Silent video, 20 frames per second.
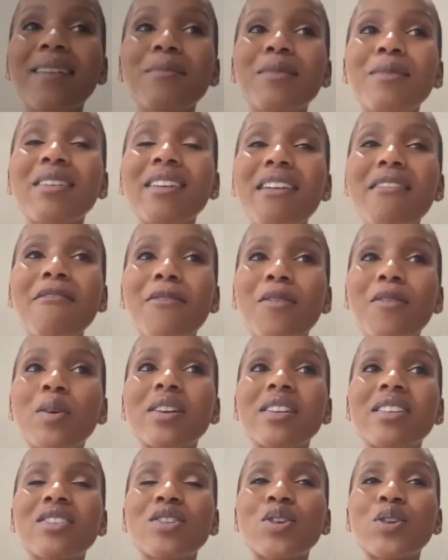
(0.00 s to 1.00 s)
I'm looking
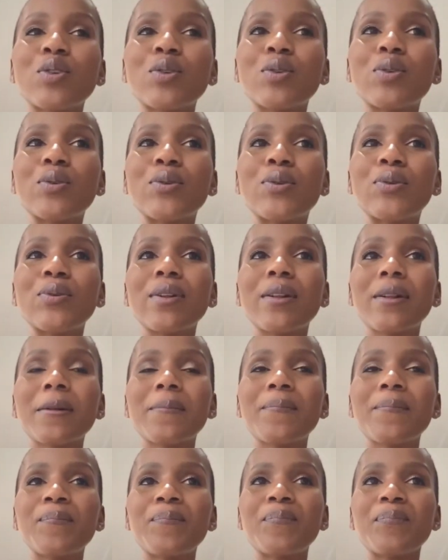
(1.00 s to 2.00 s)
forward to
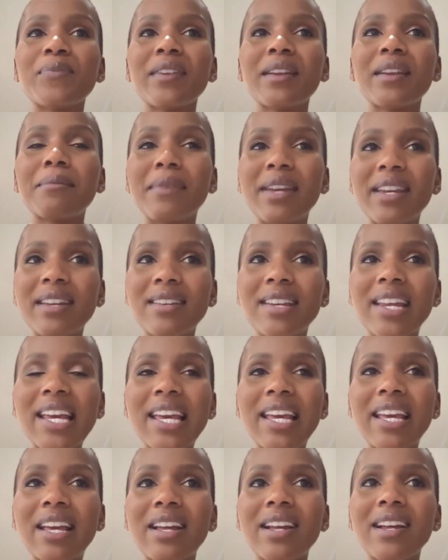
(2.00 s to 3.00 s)

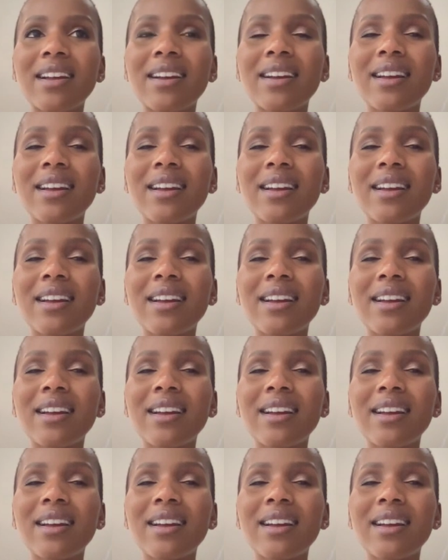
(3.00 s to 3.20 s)
meeting